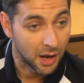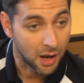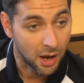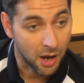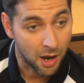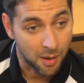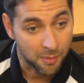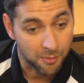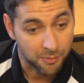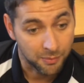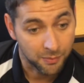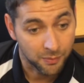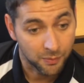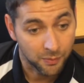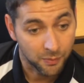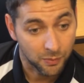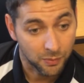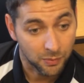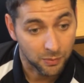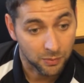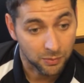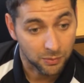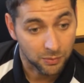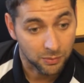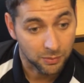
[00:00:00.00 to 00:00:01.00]
um,
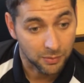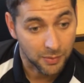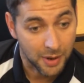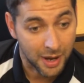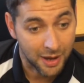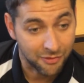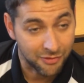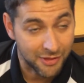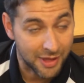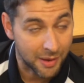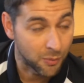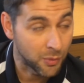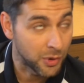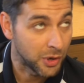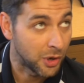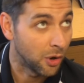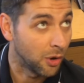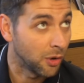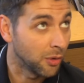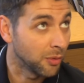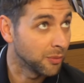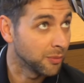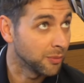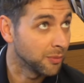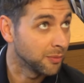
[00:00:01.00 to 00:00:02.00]
and then we
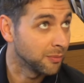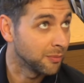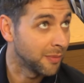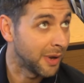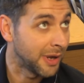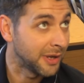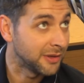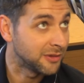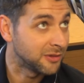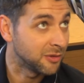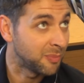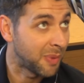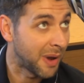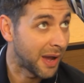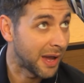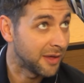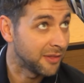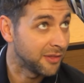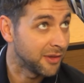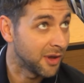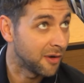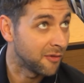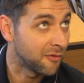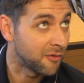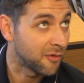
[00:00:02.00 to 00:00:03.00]
got made to pay
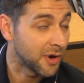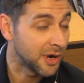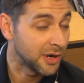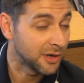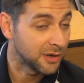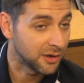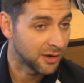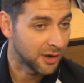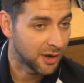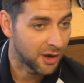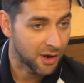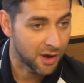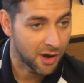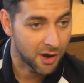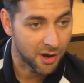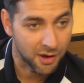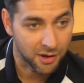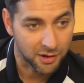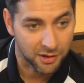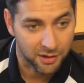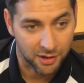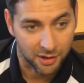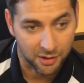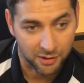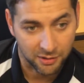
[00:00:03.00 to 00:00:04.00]
at the other end, and I,
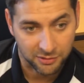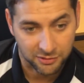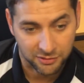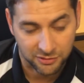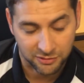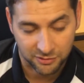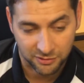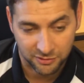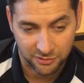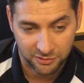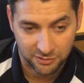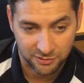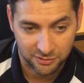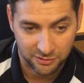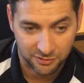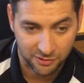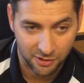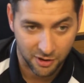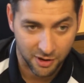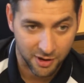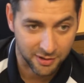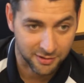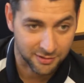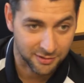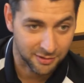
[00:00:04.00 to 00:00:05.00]
you know,
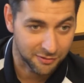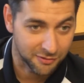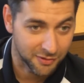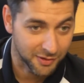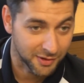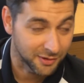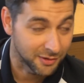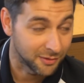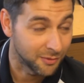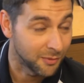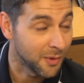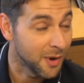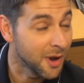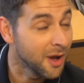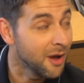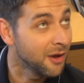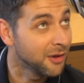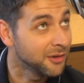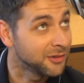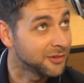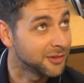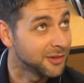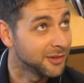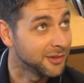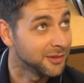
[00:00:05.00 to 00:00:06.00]
started to think the
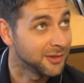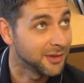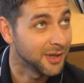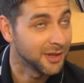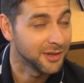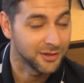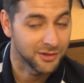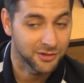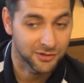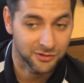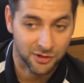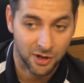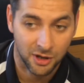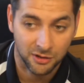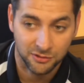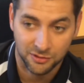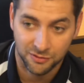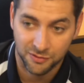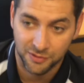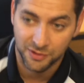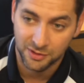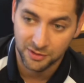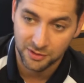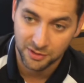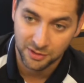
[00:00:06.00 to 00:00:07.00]
worst, and, mm. and, you start to
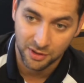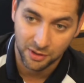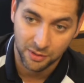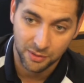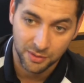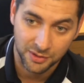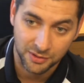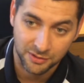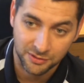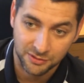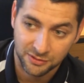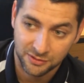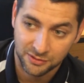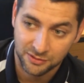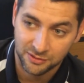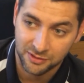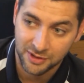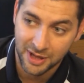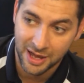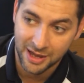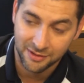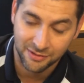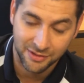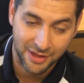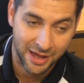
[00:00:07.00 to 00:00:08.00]
think, you know, it's
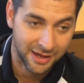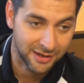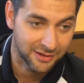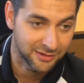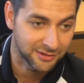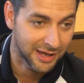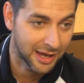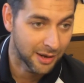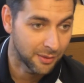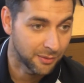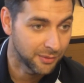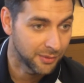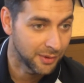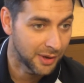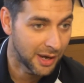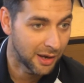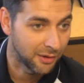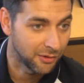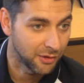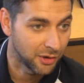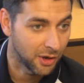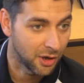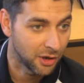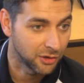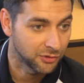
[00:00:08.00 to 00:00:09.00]
that that is how
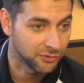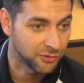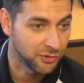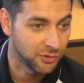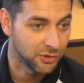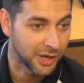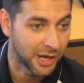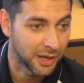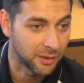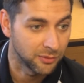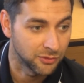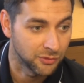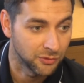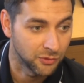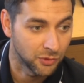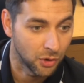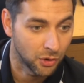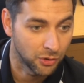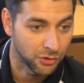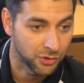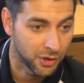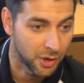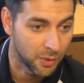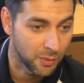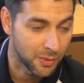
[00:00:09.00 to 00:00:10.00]
how the last few games have
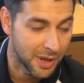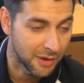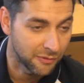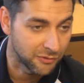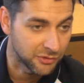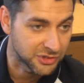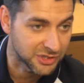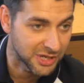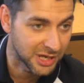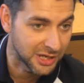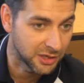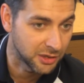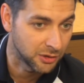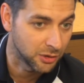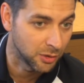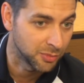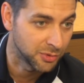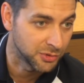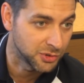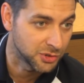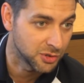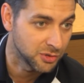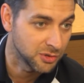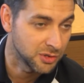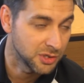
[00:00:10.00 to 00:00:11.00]
gone. You know, we haven't taken
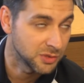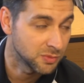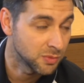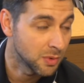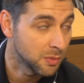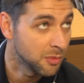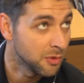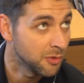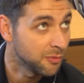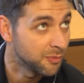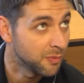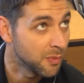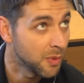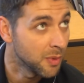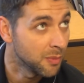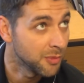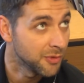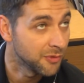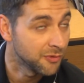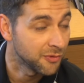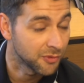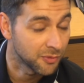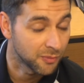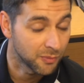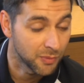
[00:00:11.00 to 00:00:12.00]
opportunities when we when
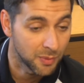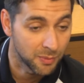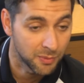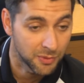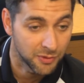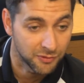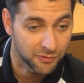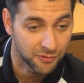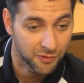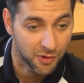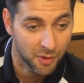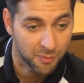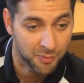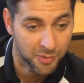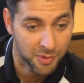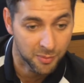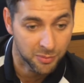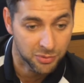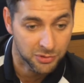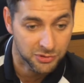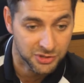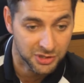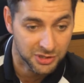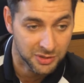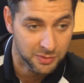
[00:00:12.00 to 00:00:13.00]
we've when we've uh, been
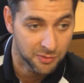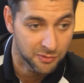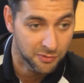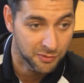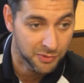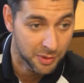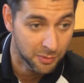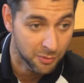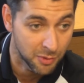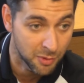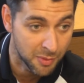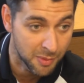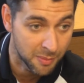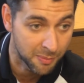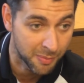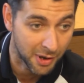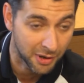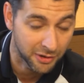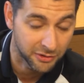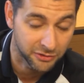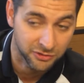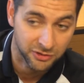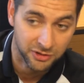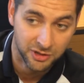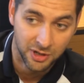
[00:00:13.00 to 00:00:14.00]
presented with, them, and then we've been
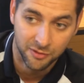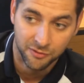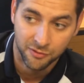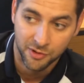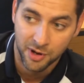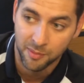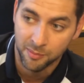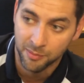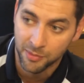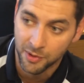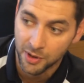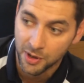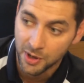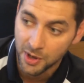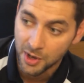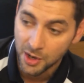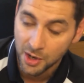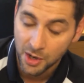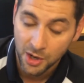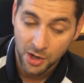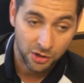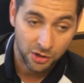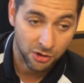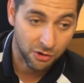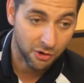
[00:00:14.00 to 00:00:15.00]
punished at the other end. But
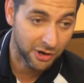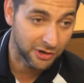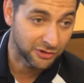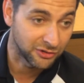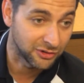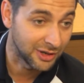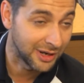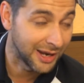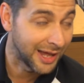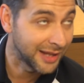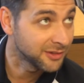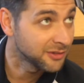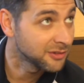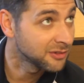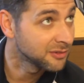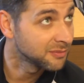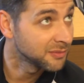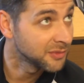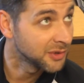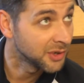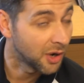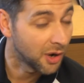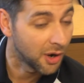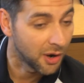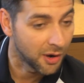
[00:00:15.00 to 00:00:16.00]
credit to the lads,
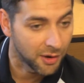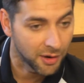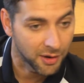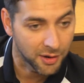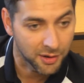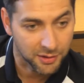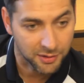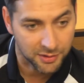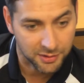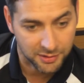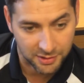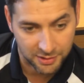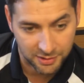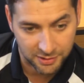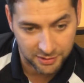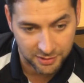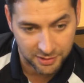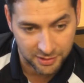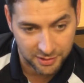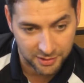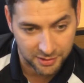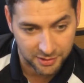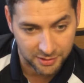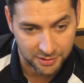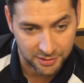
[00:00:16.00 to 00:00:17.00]
you know, they, uh,
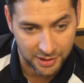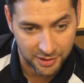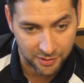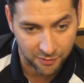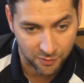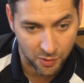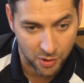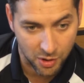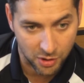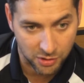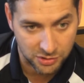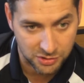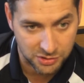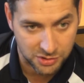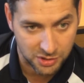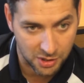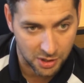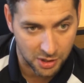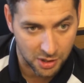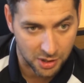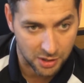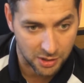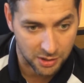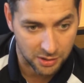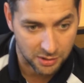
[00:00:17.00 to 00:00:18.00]
they, they worked
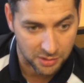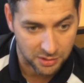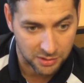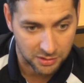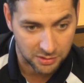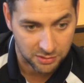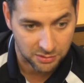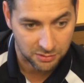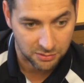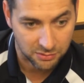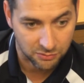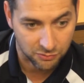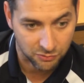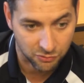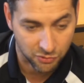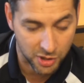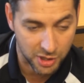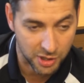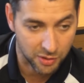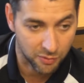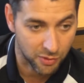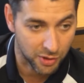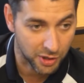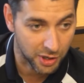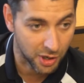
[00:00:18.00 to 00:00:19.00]
uh,
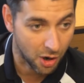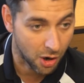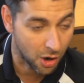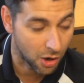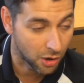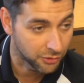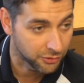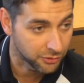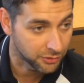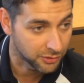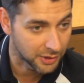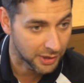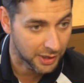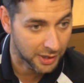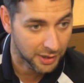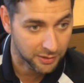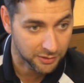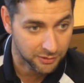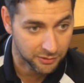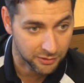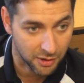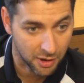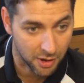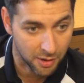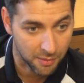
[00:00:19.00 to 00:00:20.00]
really really hard
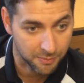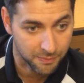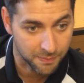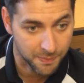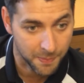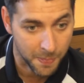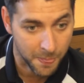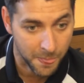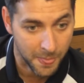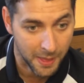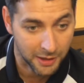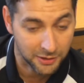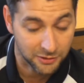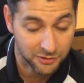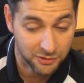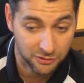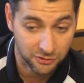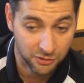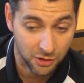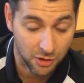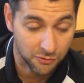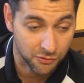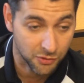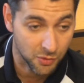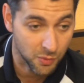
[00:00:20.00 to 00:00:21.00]
and um, and
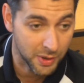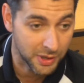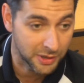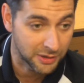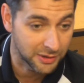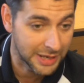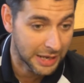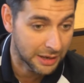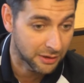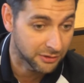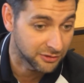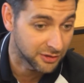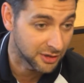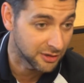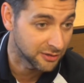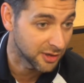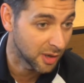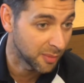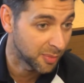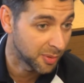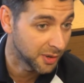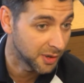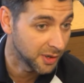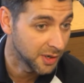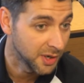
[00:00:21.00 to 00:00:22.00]
deserve the win. Now it sets
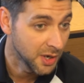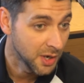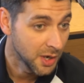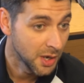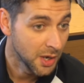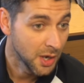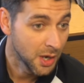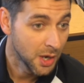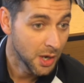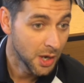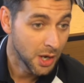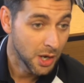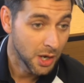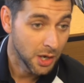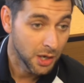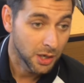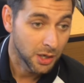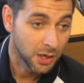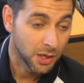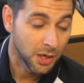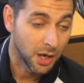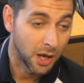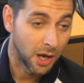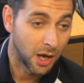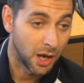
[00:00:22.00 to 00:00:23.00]
up a
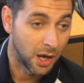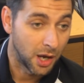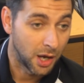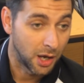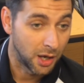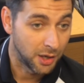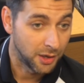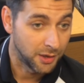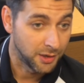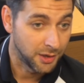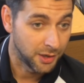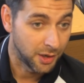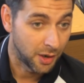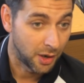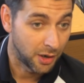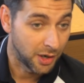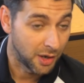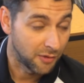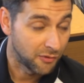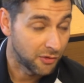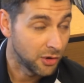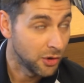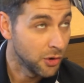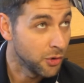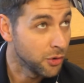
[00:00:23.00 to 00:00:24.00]
uh, uh, you know
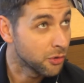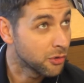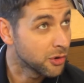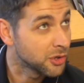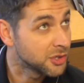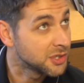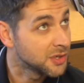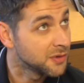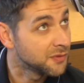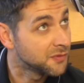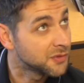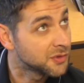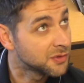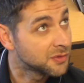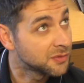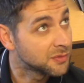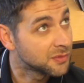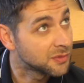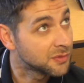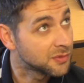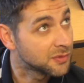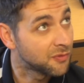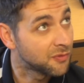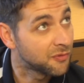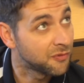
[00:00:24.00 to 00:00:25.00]
another lucrative
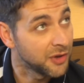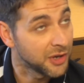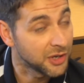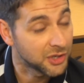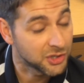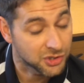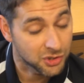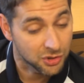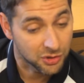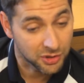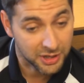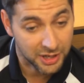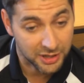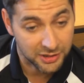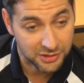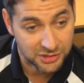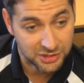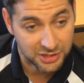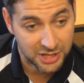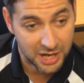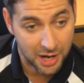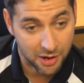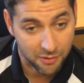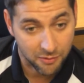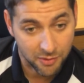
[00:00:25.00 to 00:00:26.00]
fixture
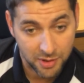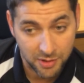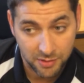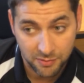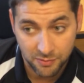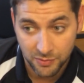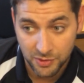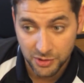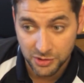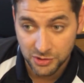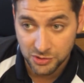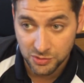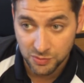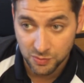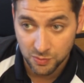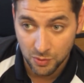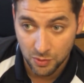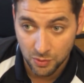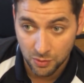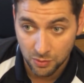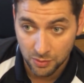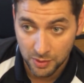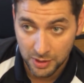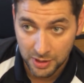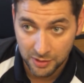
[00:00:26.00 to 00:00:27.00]
against Kettering, which
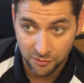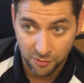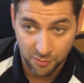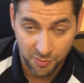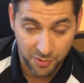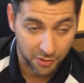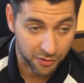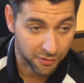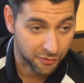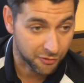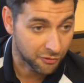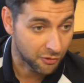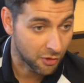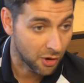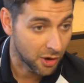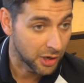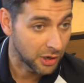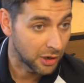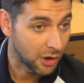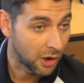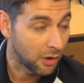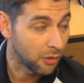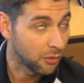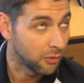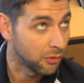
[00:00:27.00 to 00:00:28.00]
will either be on a Friday
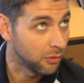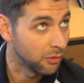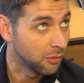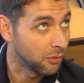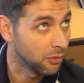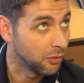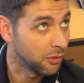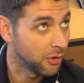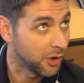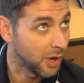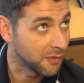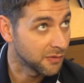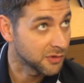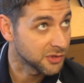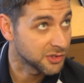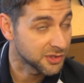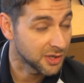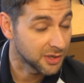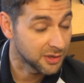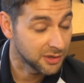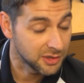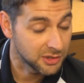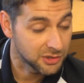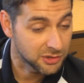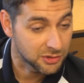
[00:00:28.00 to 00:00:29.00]
night or, or another
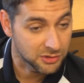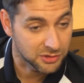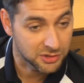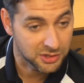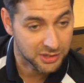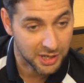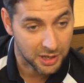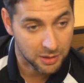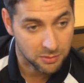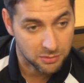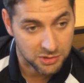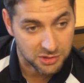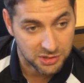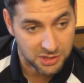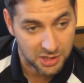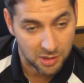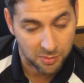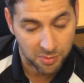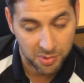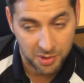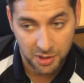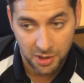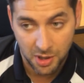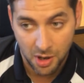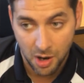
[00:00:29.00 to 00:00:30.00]
Sunday due to Cambridge City
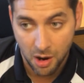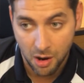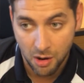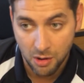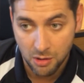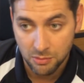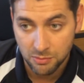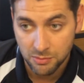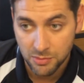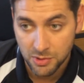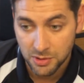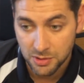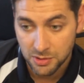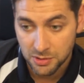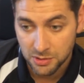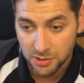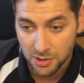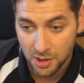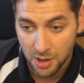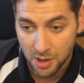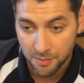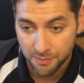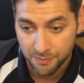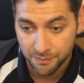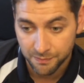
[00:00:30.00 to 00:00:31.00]
being at home, and
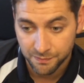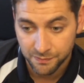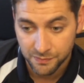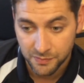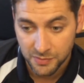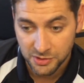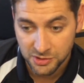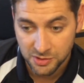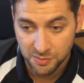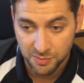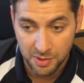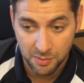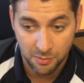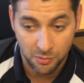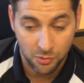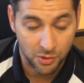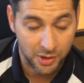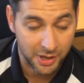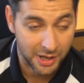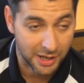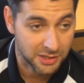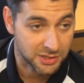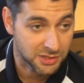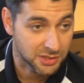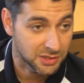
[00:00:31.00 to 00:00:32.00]
um, it's a bit more
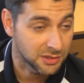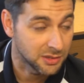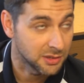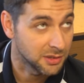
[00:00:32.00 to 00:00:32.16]
cash